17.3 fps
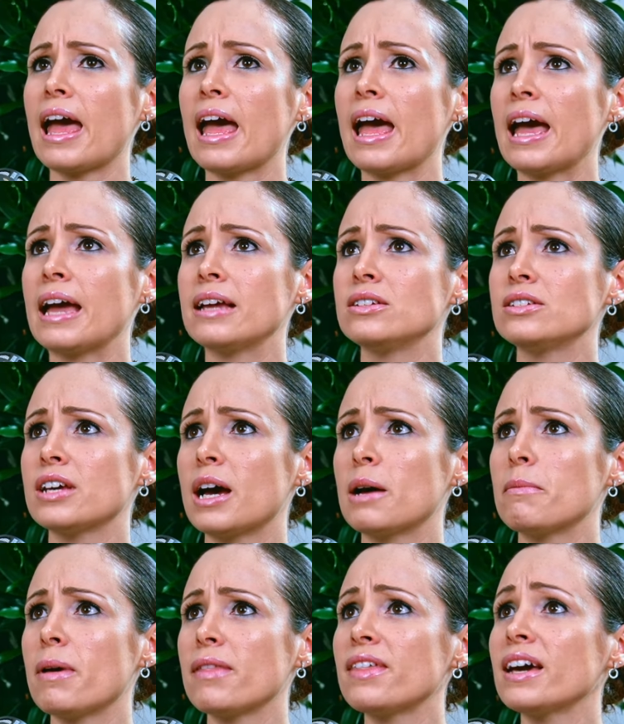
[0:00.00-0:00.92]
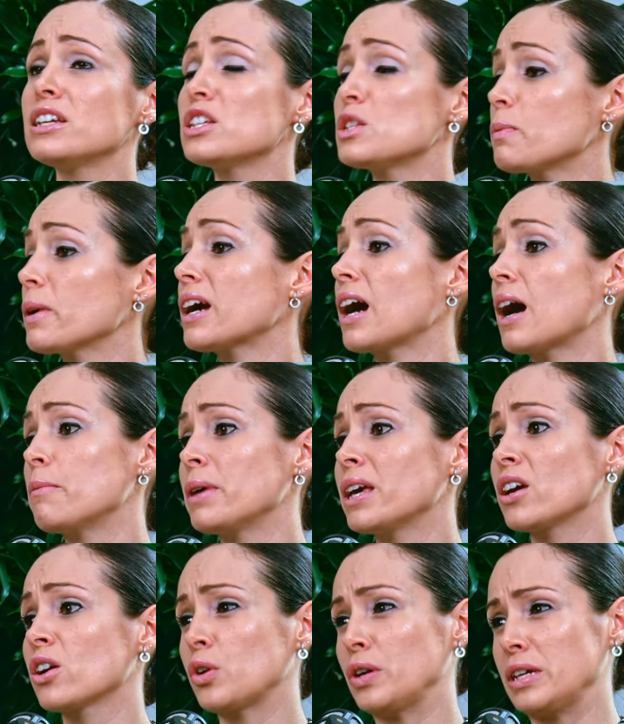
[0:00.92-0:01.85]
And that is
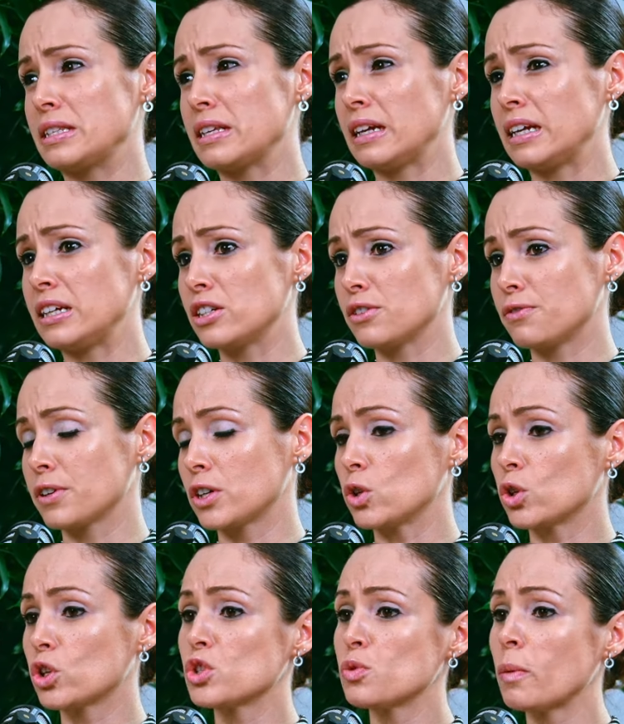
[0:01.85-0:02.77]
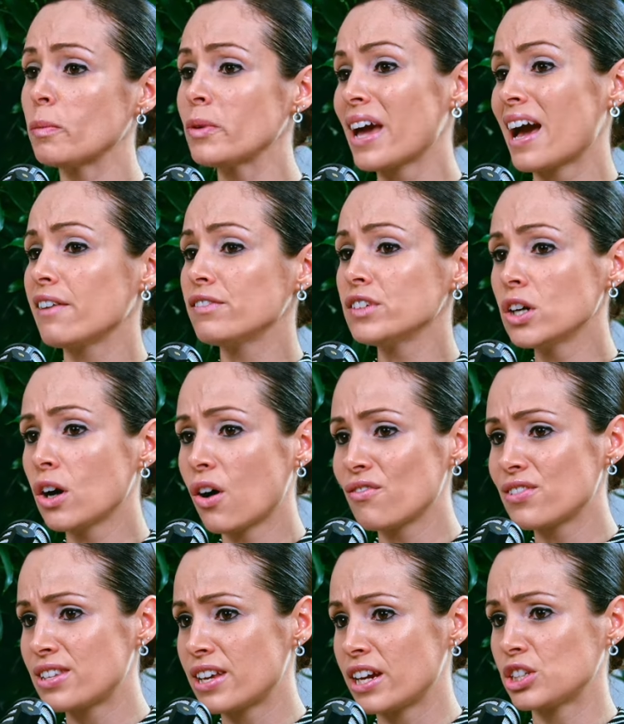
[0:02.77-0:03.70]
becoming increasingly difficult, because when we're having
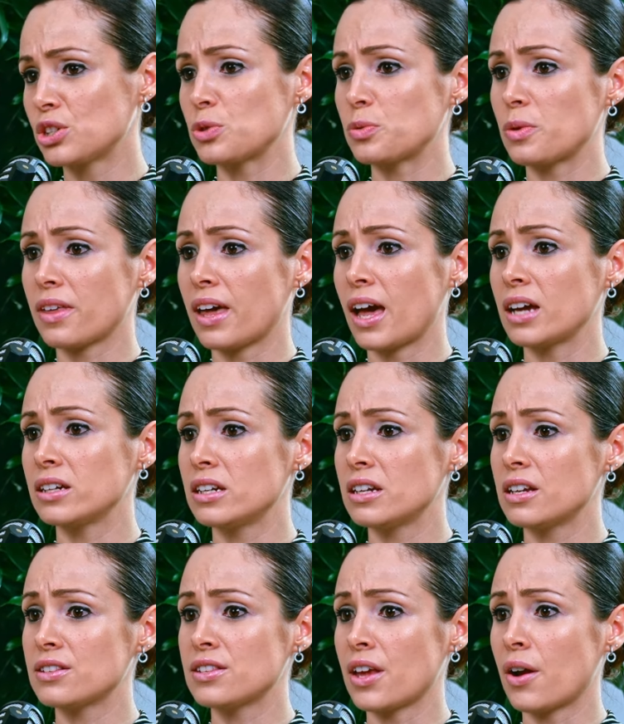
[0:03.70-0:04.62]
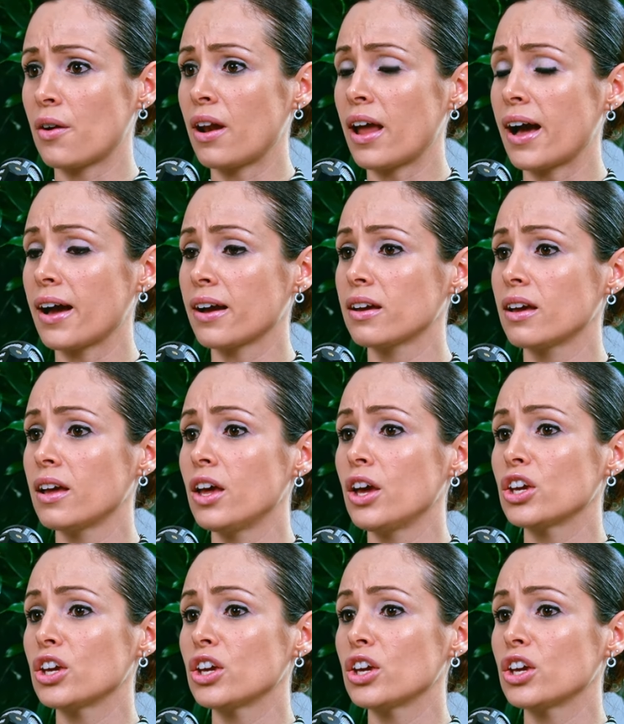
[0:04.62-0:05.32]
conversations with candidates, they're like,